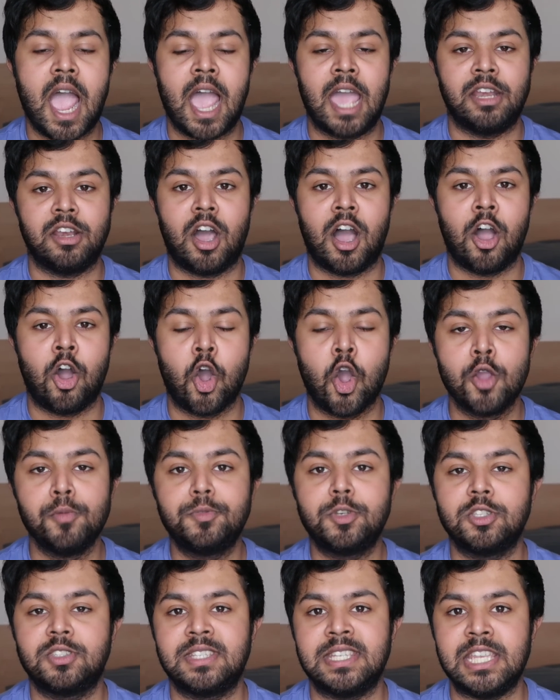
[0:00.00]
And I
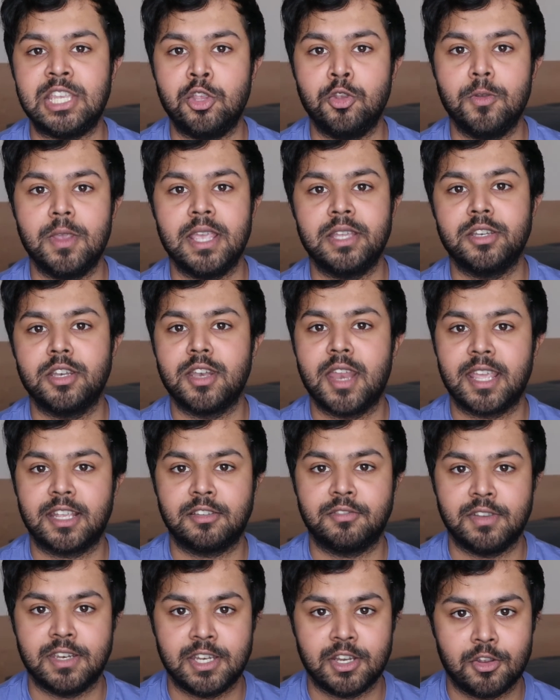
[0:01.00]
hope to see you in the
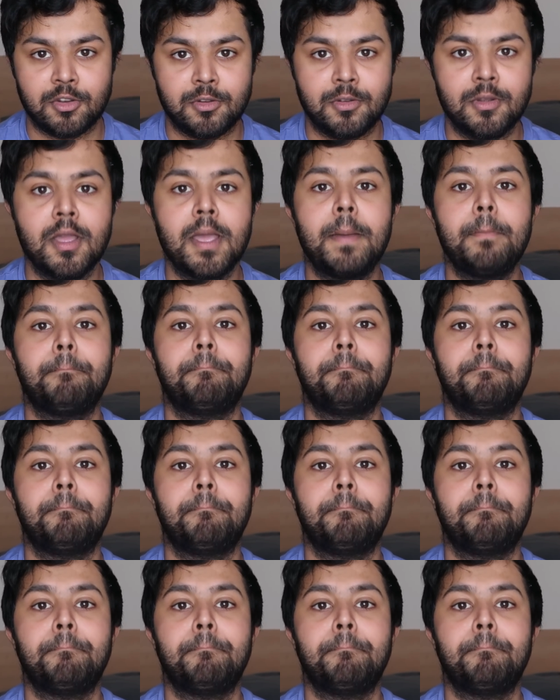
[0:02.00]
next video.